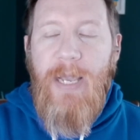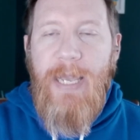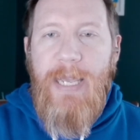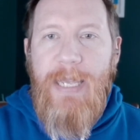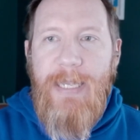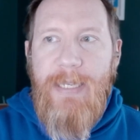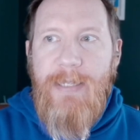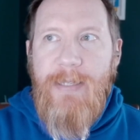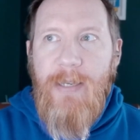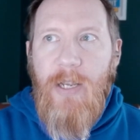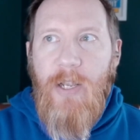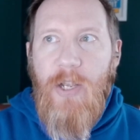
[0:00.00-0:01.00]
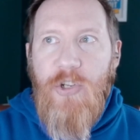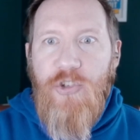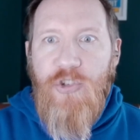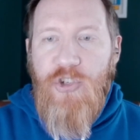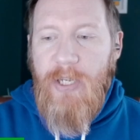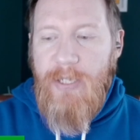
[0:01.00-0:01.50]
is
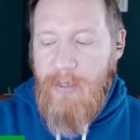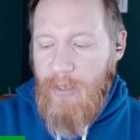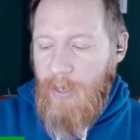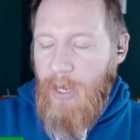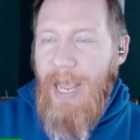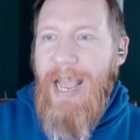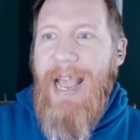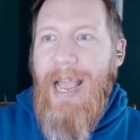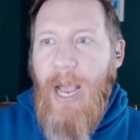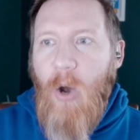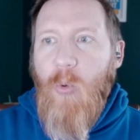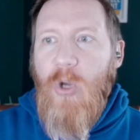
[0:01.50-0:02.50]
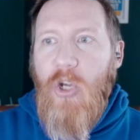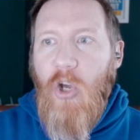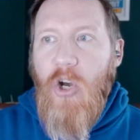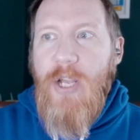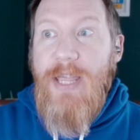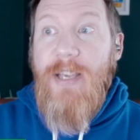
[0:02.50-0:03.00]
just how
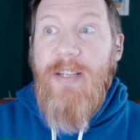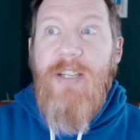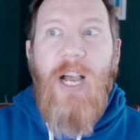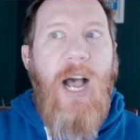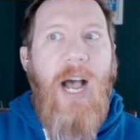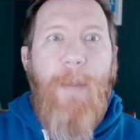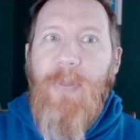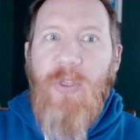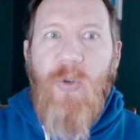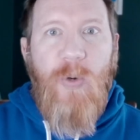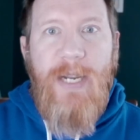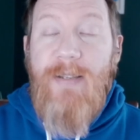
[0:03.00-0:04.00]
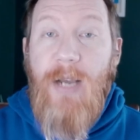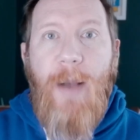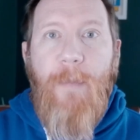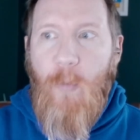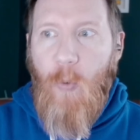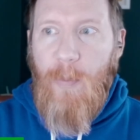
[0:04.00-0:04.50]
good the top three,
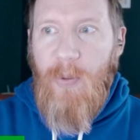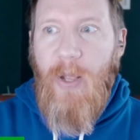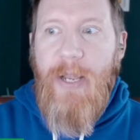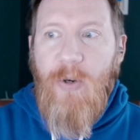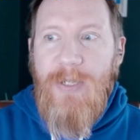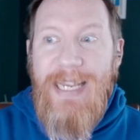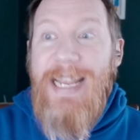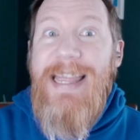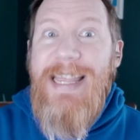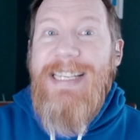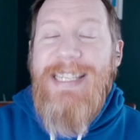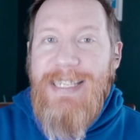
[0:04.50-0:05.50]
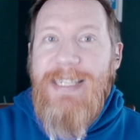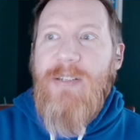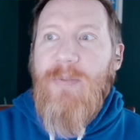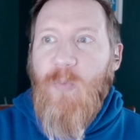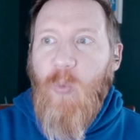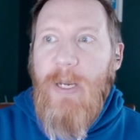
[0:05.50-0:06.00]
top four players in this
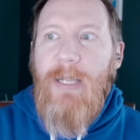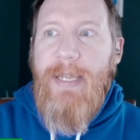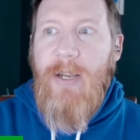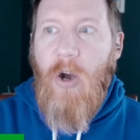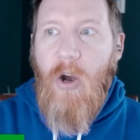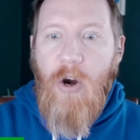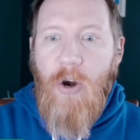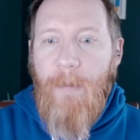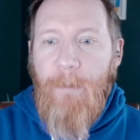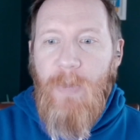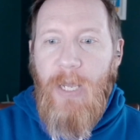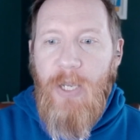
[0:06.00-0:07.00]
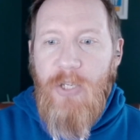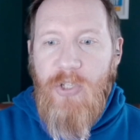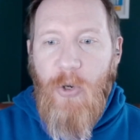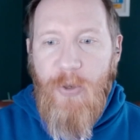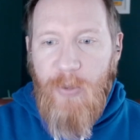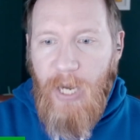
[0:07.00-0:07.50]
system really are. So
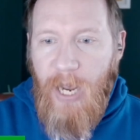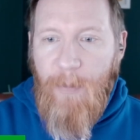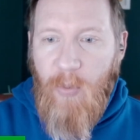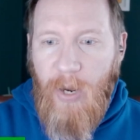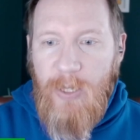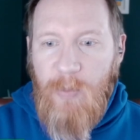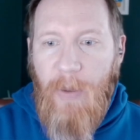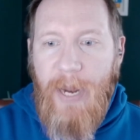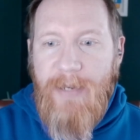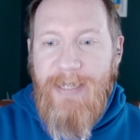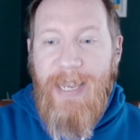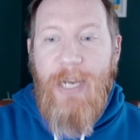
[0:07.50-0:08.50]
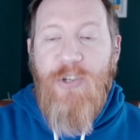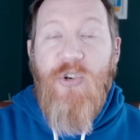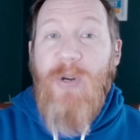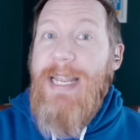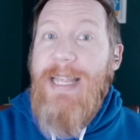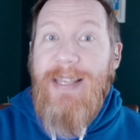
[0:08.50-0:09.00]
your top prospects, catcher
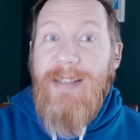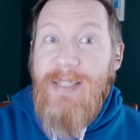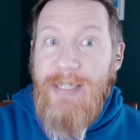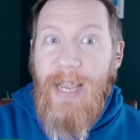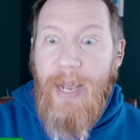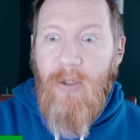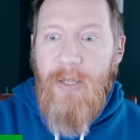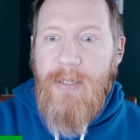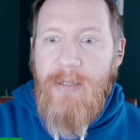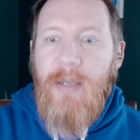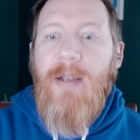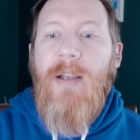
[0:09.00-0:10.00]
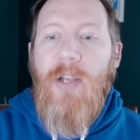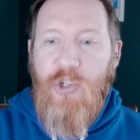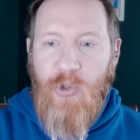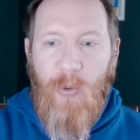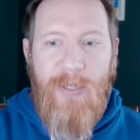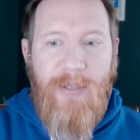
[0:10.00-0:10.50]
Ethan Salas,
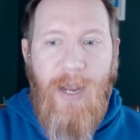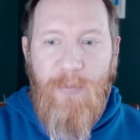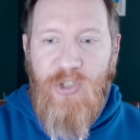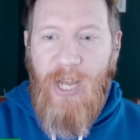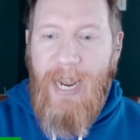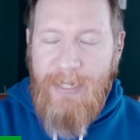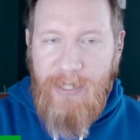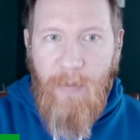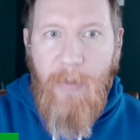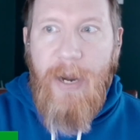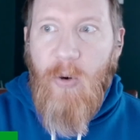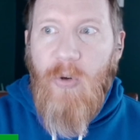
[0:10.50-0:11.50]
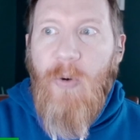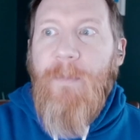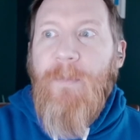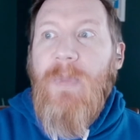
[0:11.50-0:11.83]
shortstop Jackson Merrill,